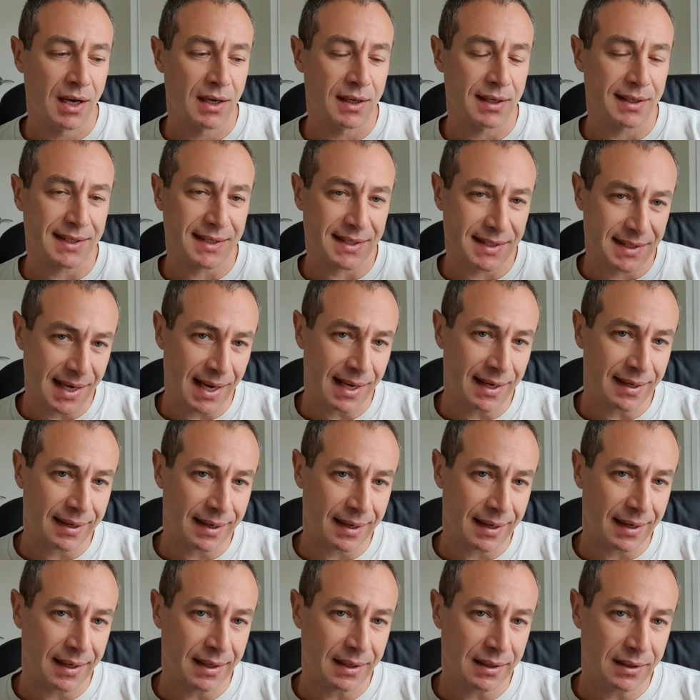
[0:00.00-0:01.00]

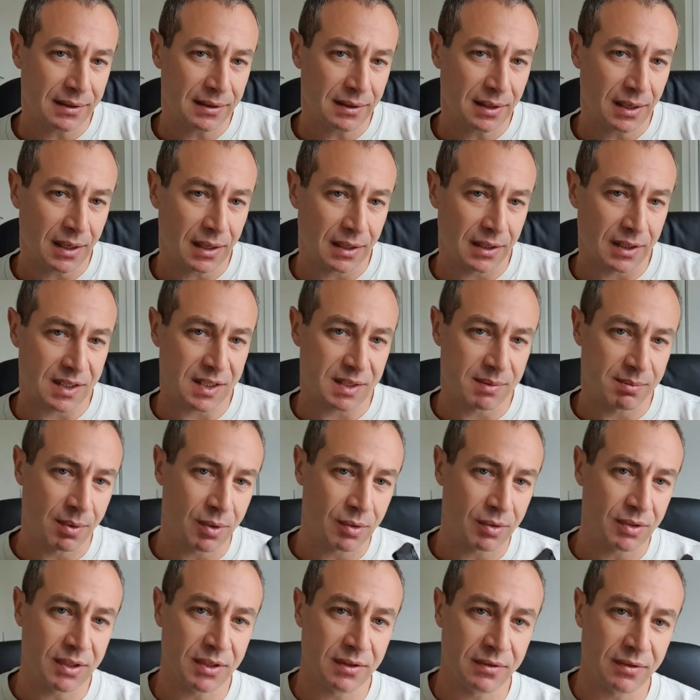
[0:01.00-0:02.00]
Sadly, in the
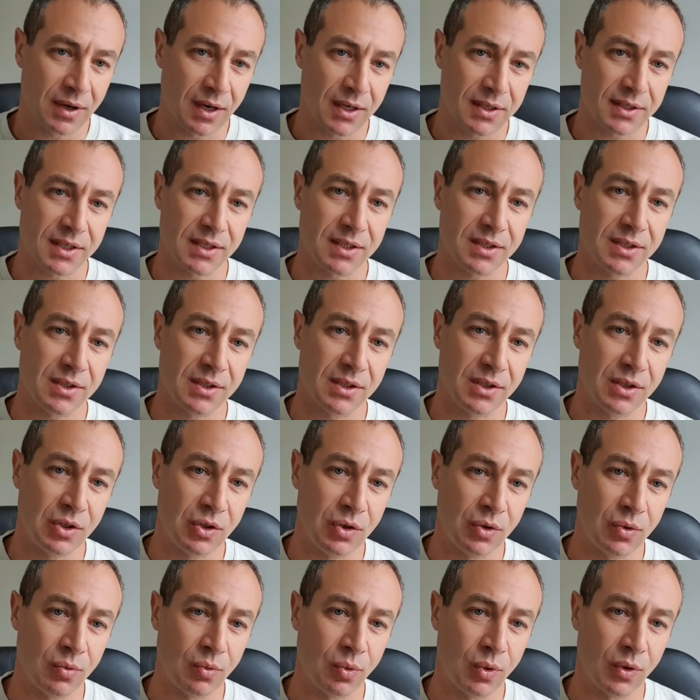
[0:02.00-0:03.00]
small devices
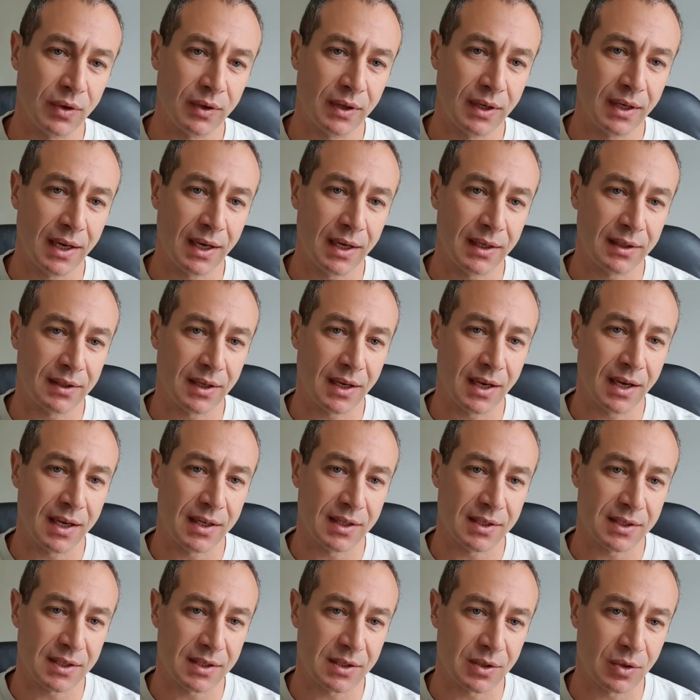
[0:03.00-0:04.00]
you won't get
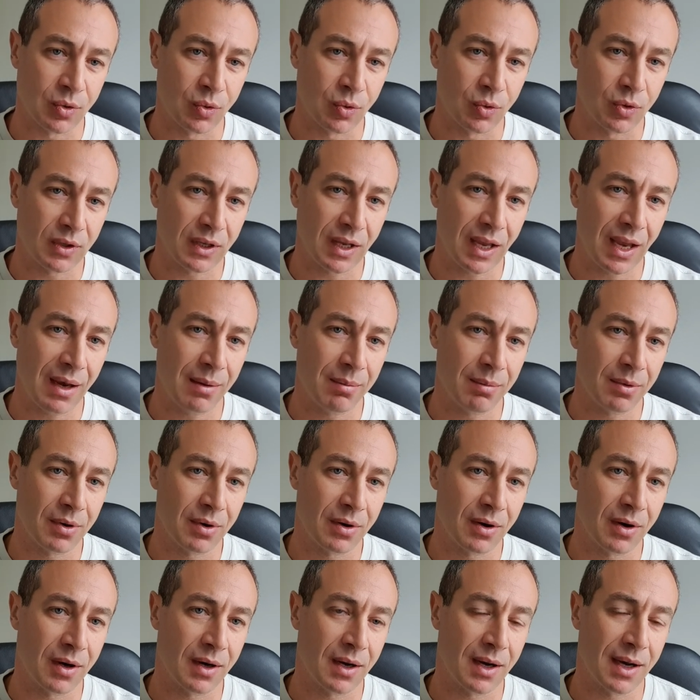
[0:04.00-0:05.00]
as good
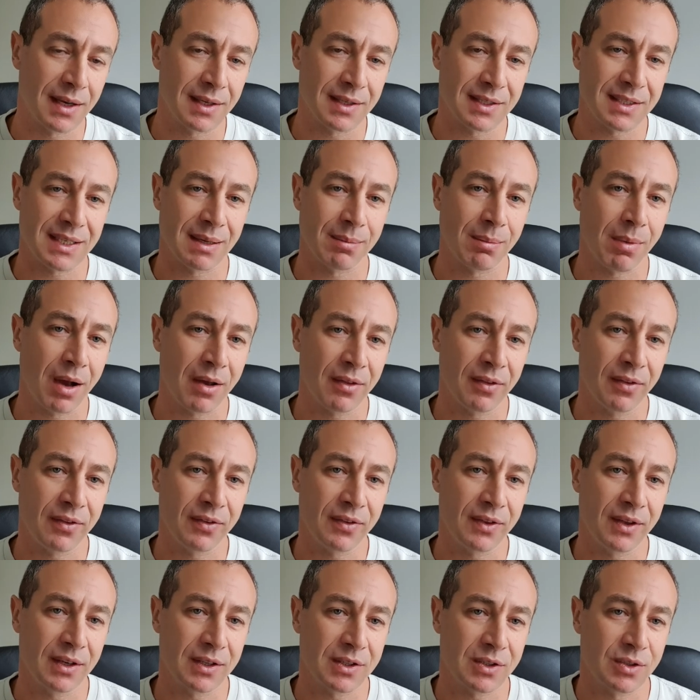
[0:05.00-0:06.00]
camera, and some other
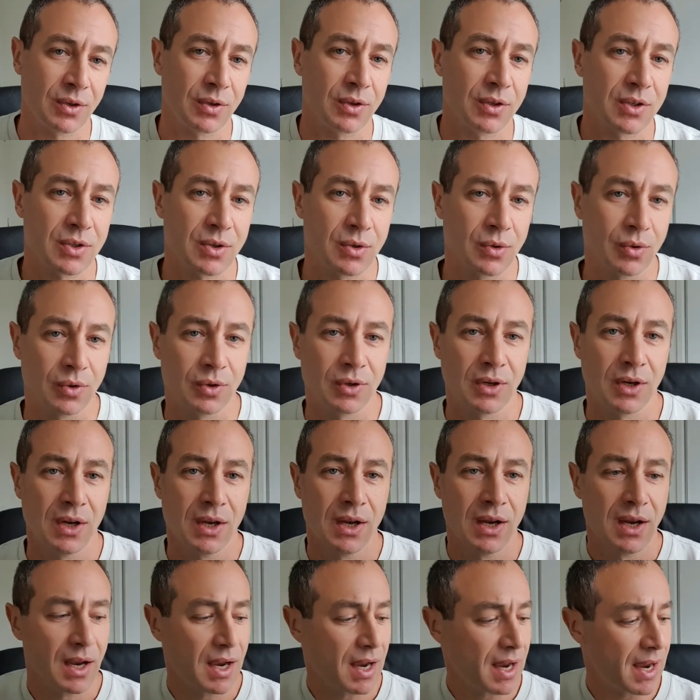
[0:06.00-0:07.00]
things not as good,
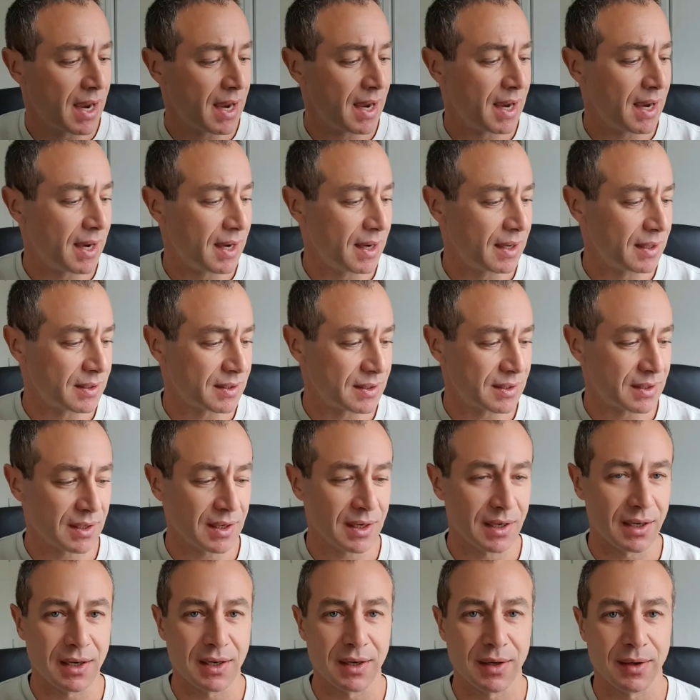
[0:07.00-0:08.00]
and
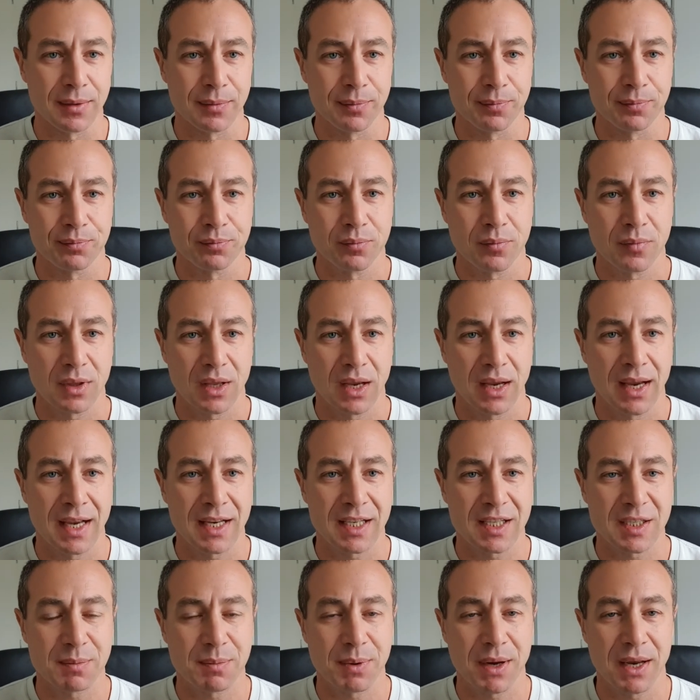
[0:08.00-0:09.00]

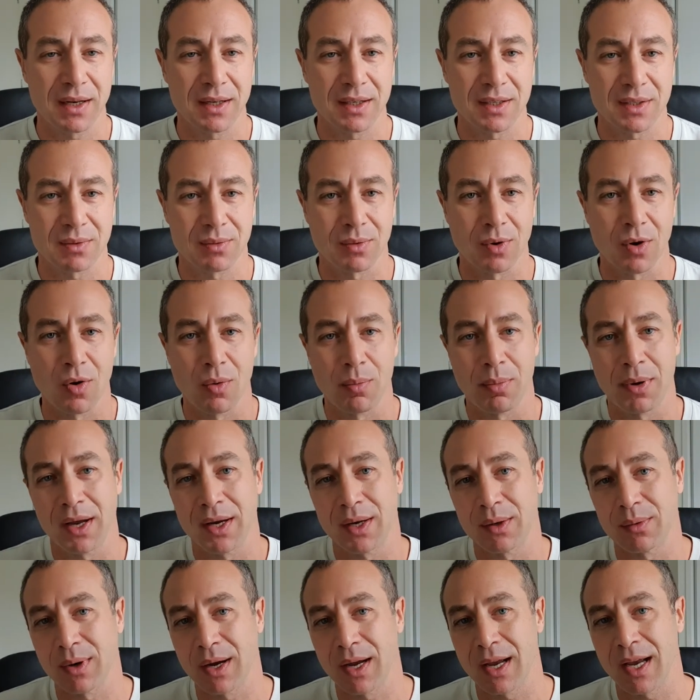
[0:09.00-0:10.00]
S Pen as well. By
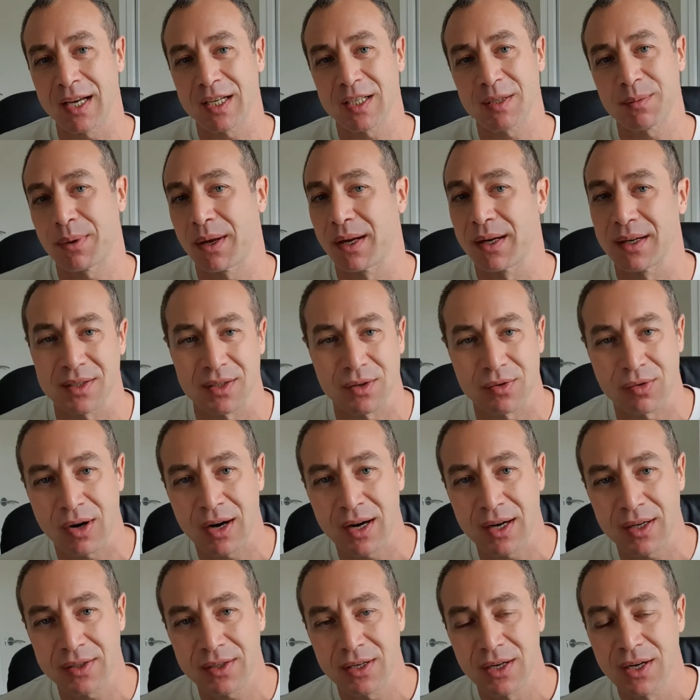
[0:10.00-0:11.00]
the way, S Pen is
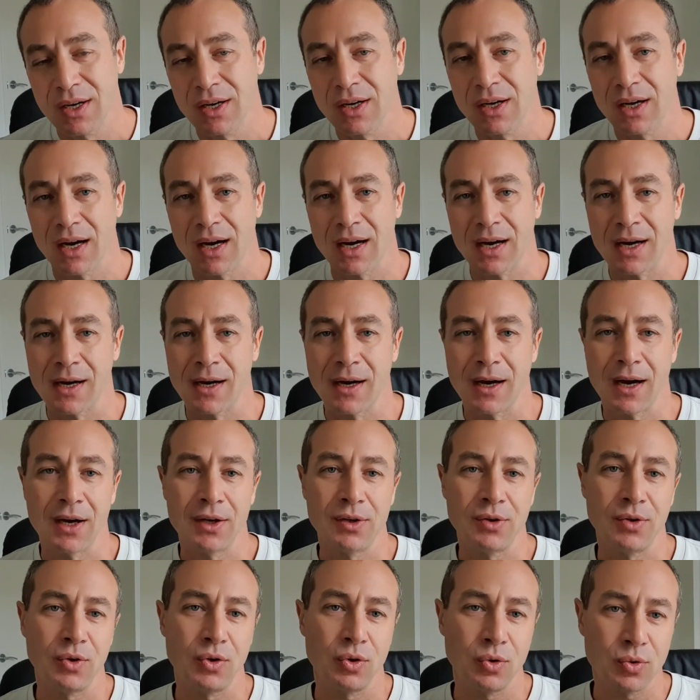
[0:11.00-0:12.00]
great. I
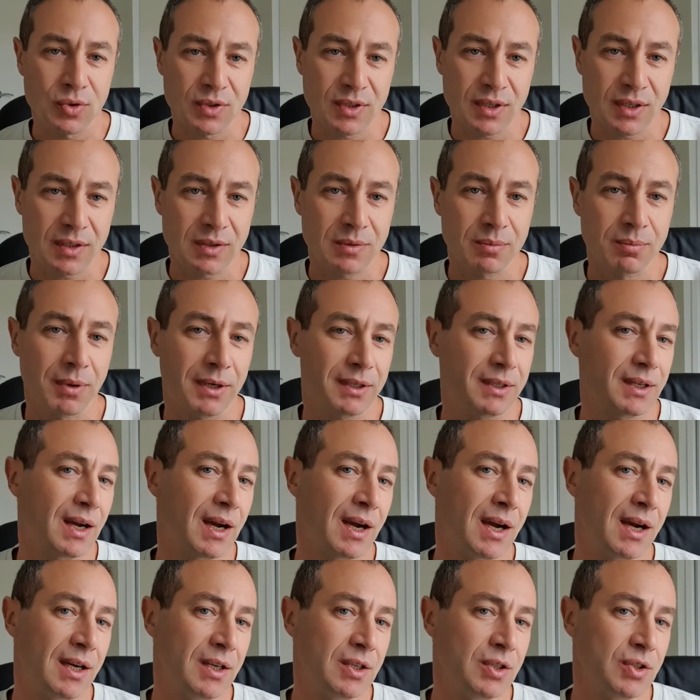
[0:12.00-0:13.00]
use it, but
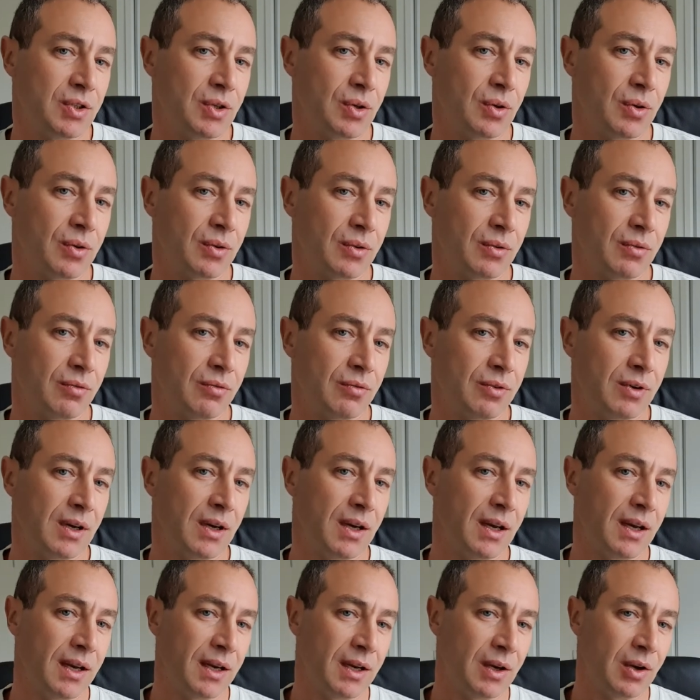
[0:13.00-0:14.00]
I don't
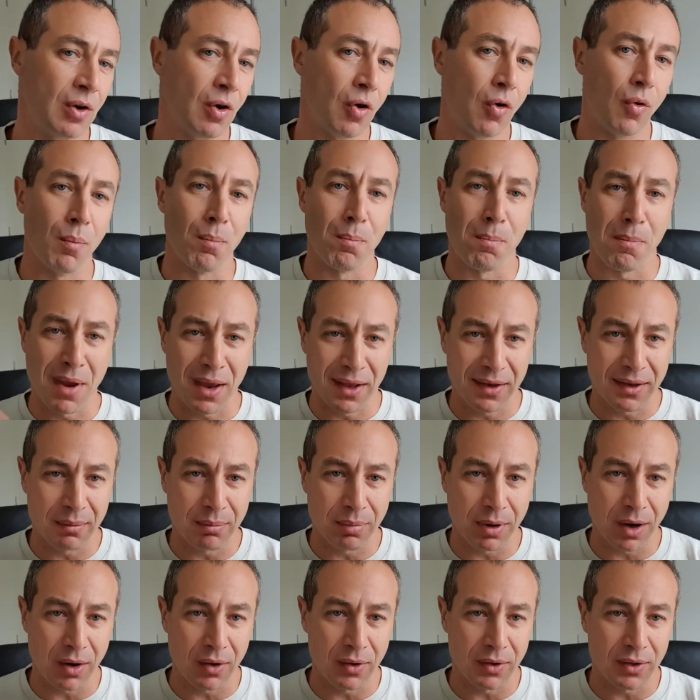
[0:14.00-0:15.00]
really go mad
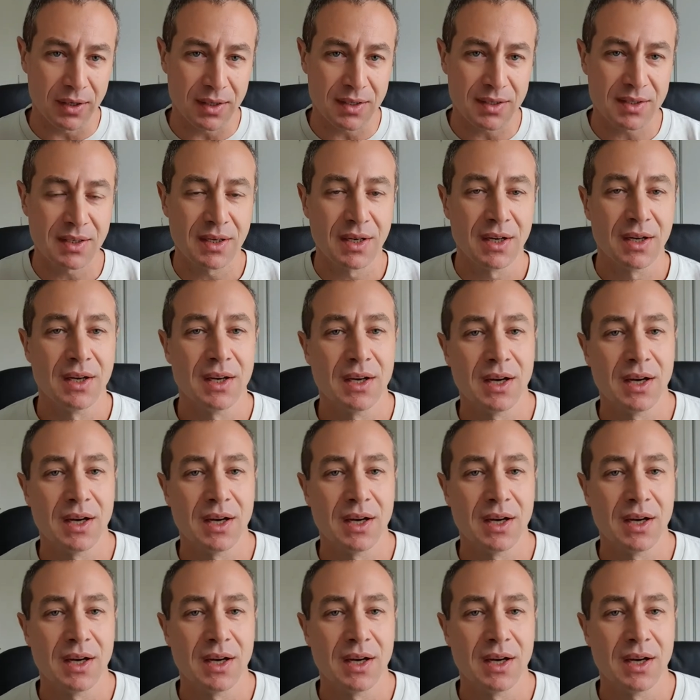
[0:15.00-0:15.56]
about this.